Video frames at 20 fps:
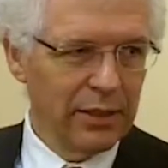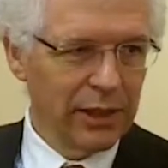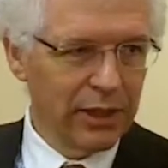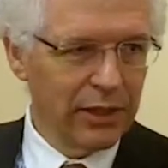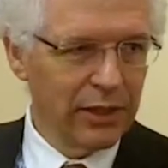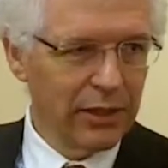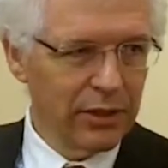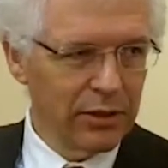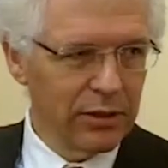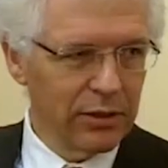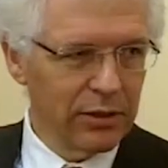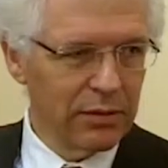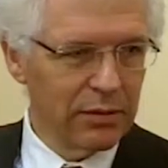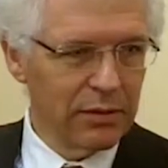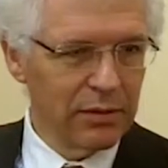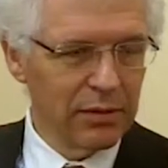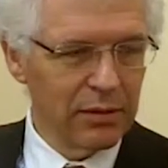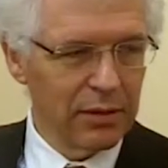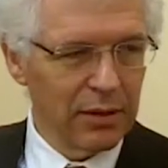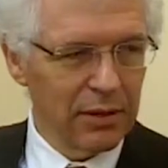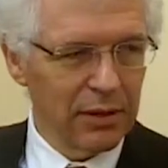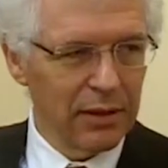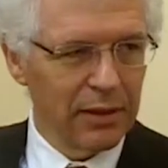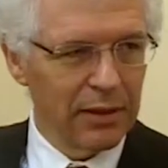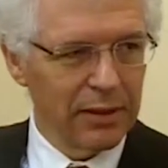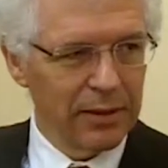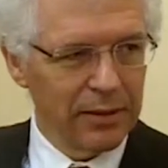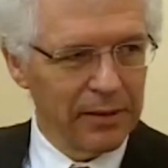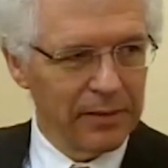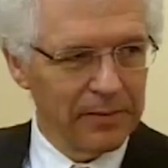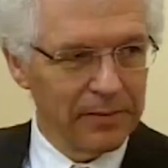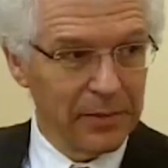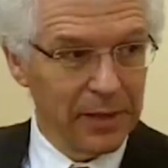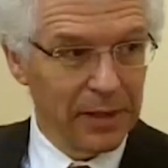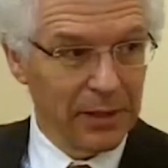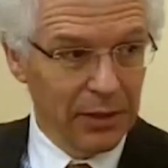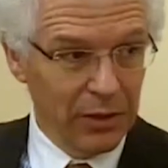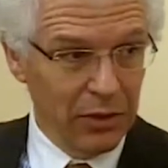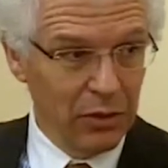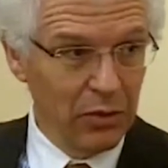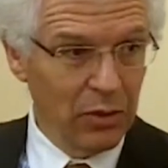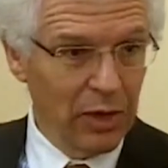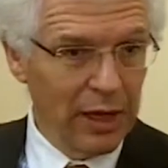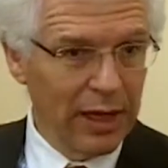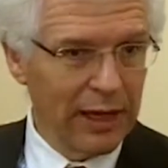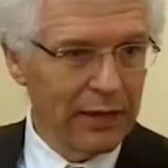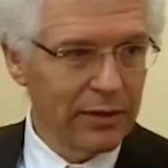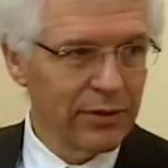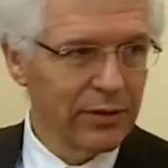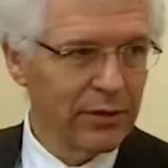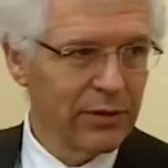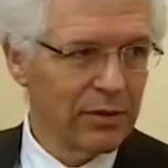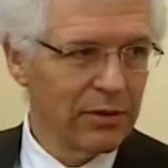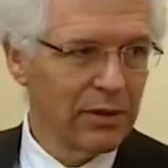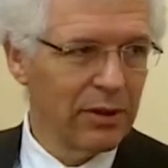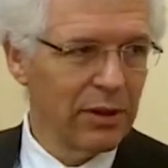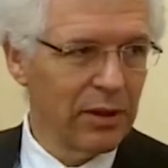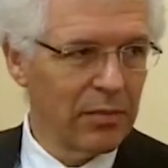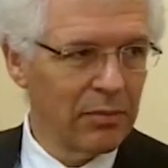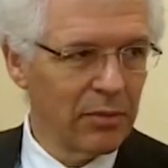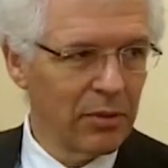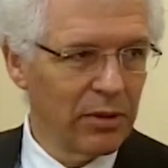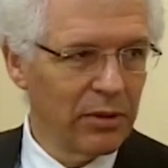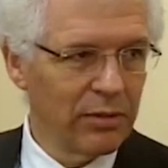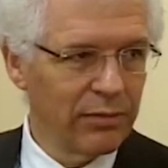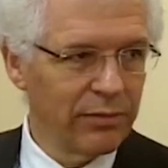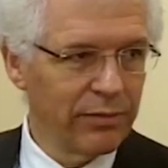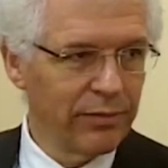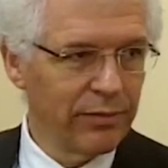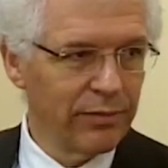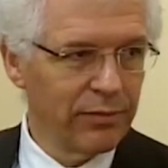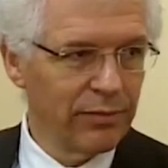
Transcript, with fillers: addition, uh, in the U S, a number of